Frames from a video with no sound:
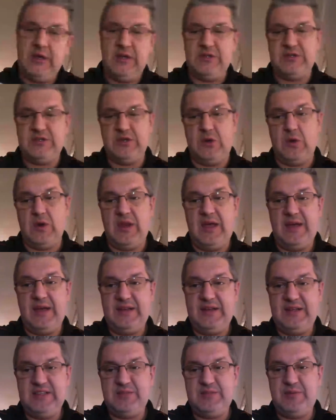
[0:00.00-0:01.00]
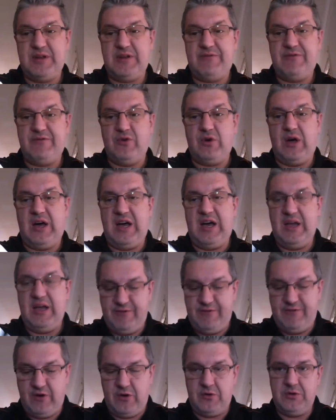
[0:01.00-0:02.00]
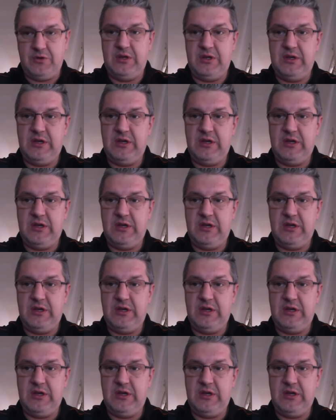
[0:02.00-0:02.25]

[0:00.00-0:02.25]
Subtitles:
So lightning splitter for iPhone,